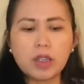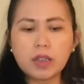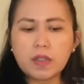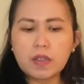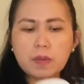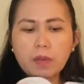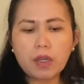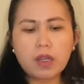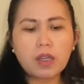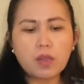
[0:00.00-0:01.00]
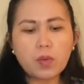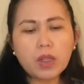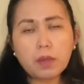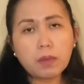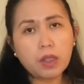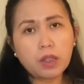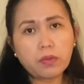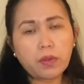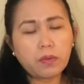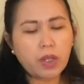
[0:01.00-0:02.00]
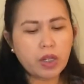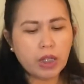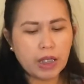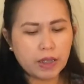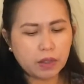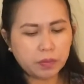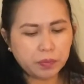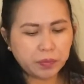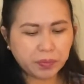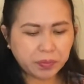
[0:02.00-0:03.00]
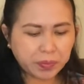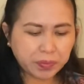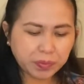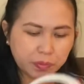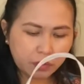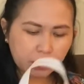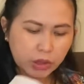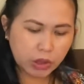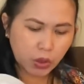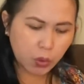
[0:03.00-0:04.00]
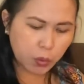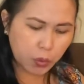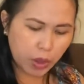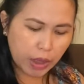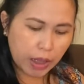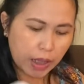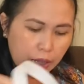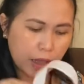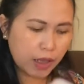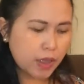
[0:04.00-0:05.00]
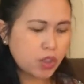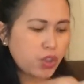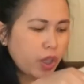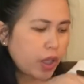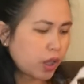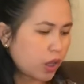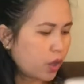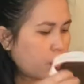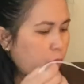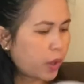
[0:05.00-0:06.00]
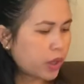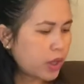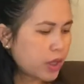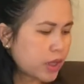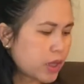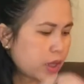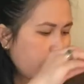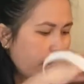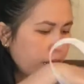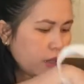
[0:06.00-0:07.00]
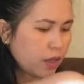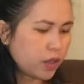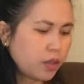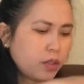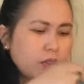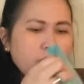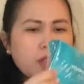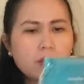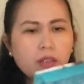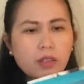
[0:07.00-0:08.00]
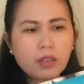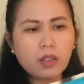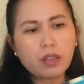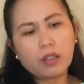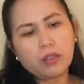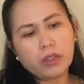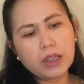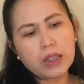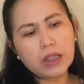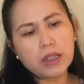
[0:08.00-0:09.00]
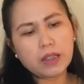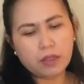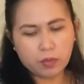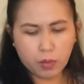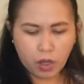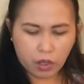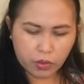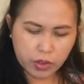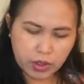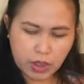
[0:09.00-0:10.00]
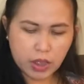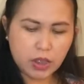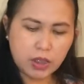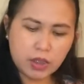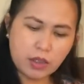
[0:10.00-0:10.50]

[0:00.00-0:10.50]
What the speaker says: is my welcome kit from Target. So let's check what is inside. Oh, this is the, wow, it's nice.